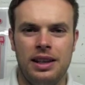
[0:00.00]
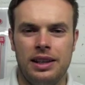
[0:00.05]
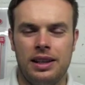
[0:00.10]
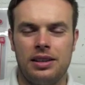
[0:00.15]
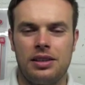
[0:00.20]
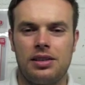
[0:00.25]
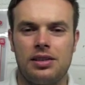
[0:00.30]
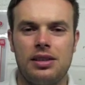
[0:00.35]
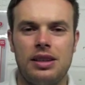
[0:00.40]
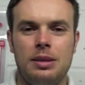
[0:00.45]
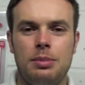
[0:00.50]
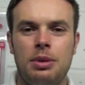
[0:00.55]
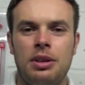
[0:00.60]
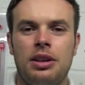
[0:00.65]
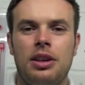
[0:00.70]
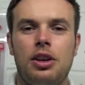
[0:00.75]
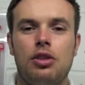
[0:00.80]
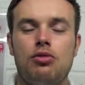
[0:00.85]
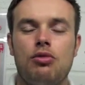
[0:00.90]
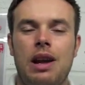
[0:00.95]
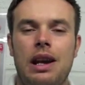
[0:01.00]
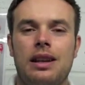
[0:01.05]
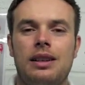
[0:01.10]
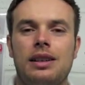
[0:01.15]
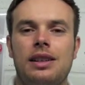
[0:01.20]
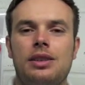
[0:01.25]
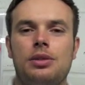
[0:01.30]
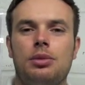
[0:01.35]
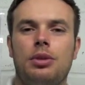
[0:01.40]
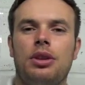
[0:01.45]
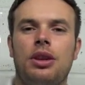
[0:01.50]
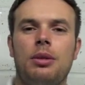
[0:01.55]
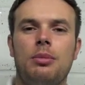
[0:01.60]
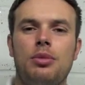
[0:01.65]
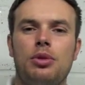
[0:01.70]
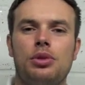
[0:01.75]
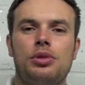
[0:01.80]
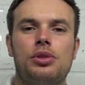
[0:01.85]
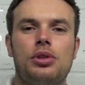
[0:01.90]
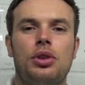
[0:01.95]
Sleeping correctly is one of the
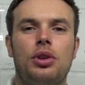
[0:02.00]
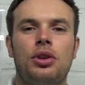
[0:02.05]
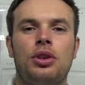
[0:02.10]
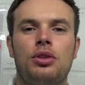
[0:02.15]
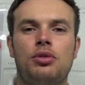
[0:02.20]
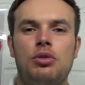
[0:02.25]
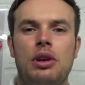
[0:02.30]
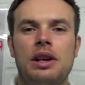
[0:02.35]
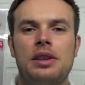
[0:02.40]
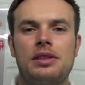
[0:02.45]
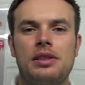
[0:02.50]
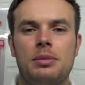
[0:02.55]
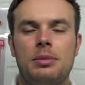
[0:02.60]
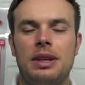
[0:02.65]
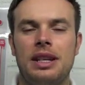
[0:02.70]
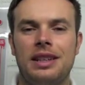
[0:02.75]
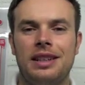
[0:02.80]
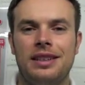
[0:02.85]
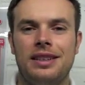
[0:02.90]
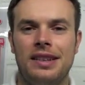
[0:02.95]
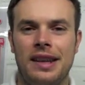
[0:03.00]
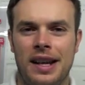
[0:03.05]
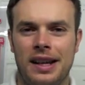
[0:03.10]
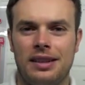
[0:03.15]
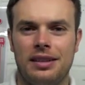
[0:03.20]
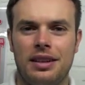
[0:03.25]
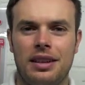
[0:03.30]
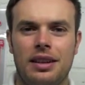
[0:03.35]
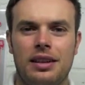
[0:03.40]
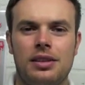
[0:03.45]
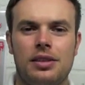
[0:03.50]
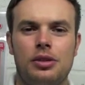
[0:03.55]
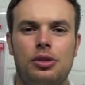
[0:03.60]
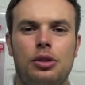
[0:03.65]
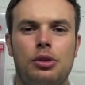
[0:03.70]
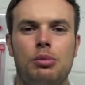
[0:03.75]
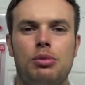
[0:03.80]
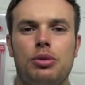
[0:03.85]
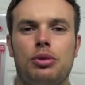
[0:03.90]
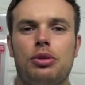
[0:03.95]
most underestimated tactics
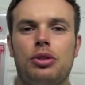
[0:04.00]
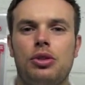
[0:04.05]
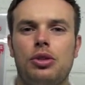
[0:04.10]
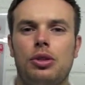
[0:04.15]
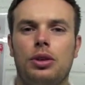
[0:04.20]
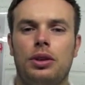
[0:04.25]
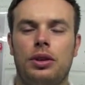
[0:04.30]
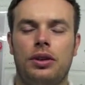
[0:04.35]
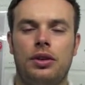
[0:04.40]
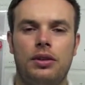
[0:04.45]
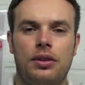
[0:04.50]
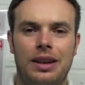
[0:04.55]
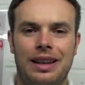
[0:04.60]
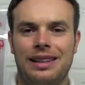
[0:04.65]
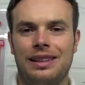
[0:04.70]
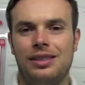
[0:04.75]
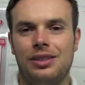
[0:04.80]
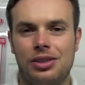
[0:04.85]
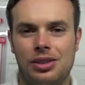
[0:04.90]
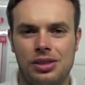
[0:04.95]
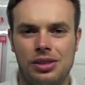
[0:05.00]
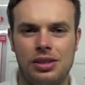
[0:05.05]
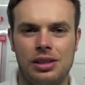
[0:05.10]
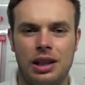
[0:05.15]
or protocols of fat loss.